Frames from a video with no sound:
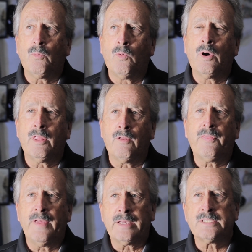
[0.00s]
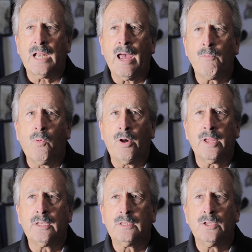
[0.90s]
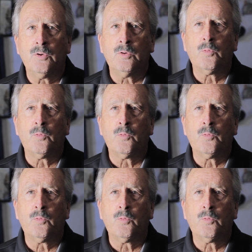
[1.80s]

one of the things that I wanted to